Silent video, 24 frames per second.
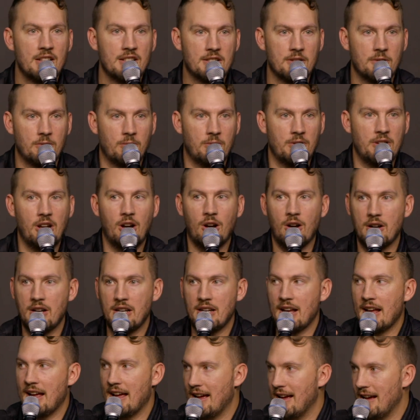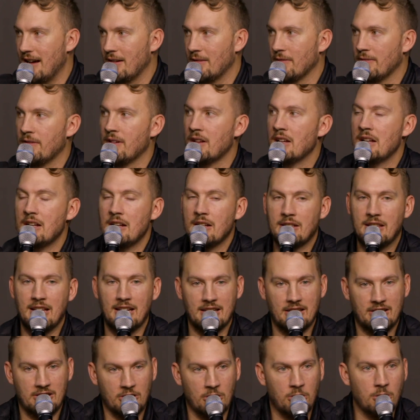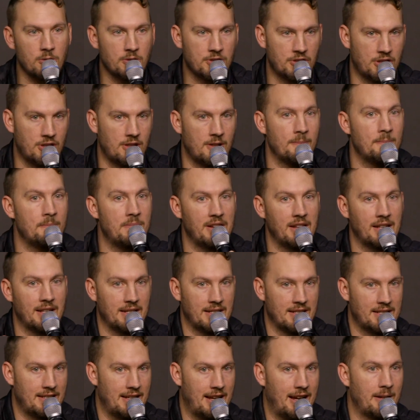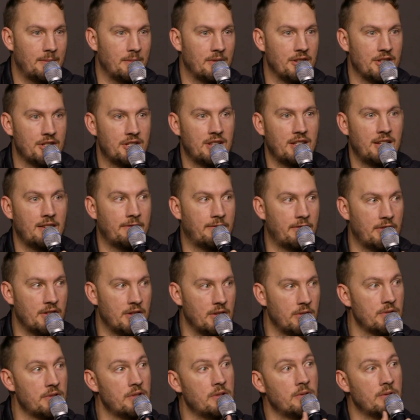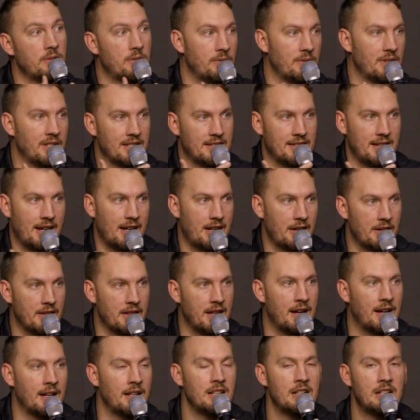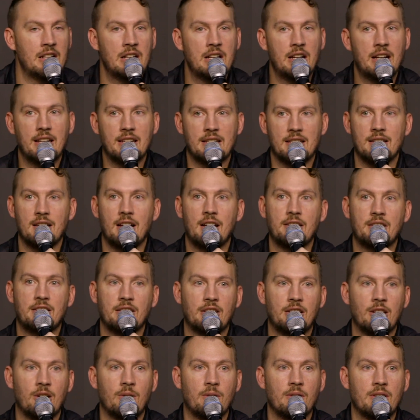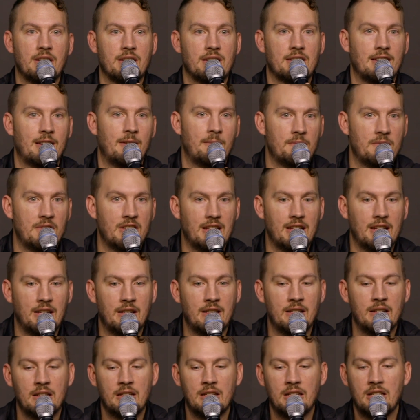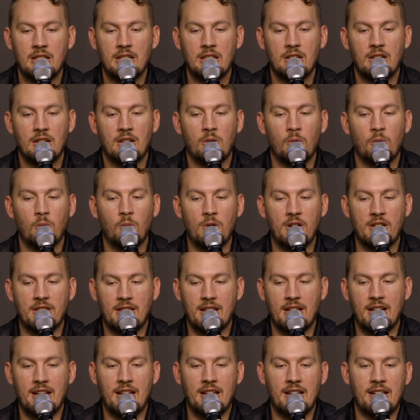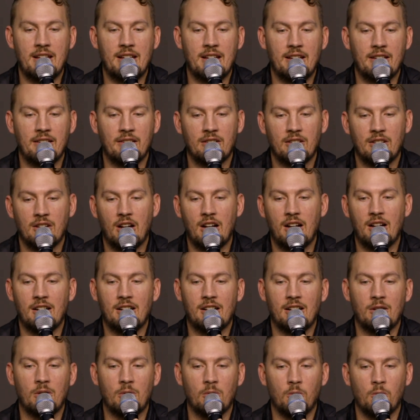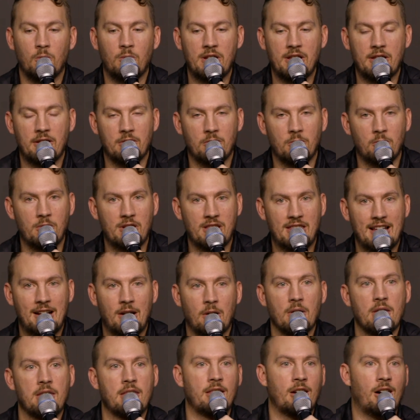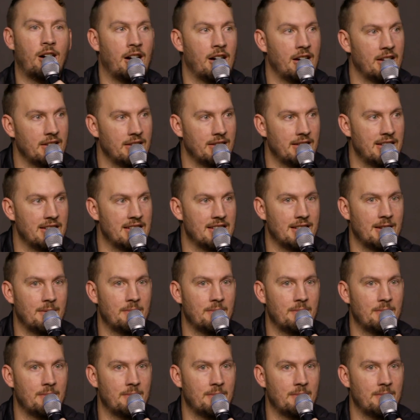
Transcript: So we already have that culture being established. And for those who do desire that, it's not to go into something without thought. It's